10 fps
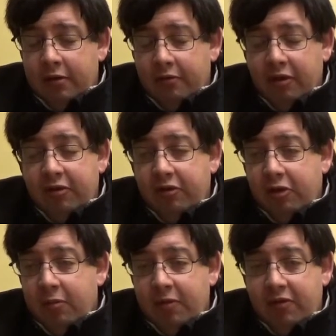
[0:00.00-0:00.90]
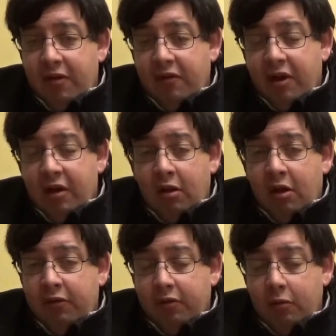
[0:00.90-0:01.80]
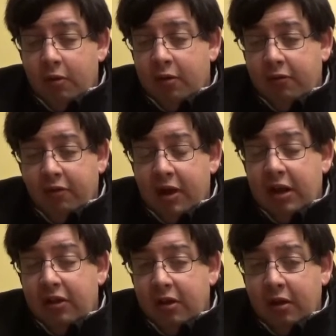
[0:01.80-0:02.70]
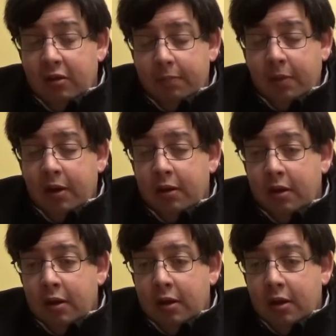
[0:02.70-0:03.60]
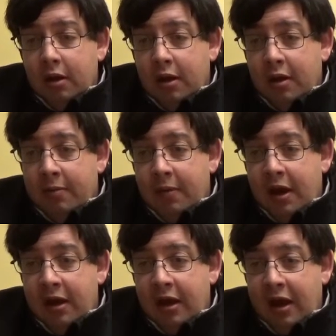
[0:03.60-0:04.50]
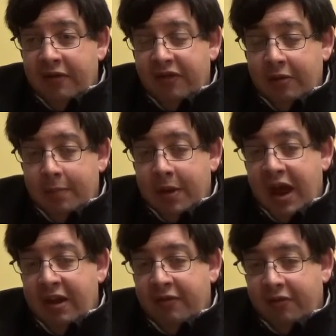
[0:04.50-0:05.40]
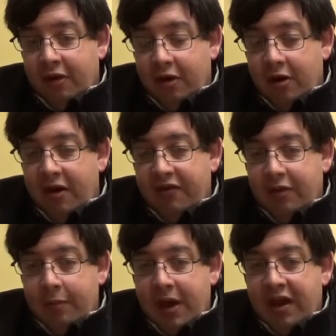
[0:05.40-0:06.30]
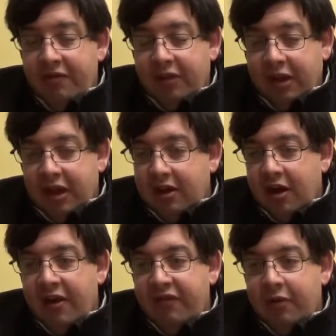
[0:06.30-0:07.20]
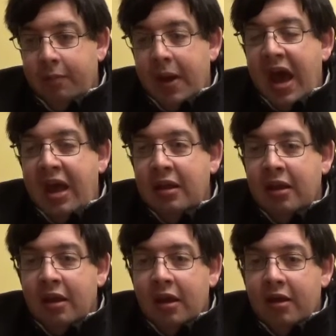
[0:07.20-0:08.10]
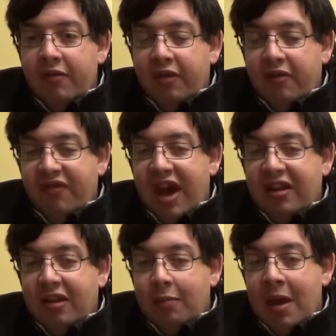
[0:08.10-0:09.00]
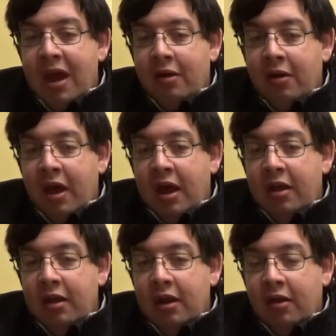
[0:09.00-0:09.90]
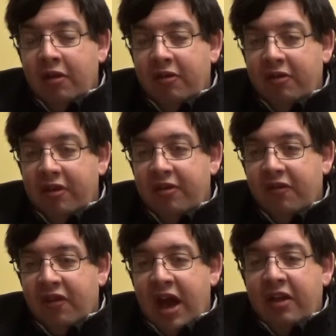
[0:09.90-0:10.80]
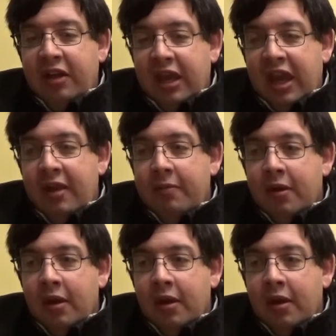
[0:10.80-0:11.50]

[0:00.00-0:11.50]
Richard Sherman's never at a loss for words for anything. But I feel bad for her. I feel bad for the kicker. I feel bad for the fact of the matter that this is such a violent game,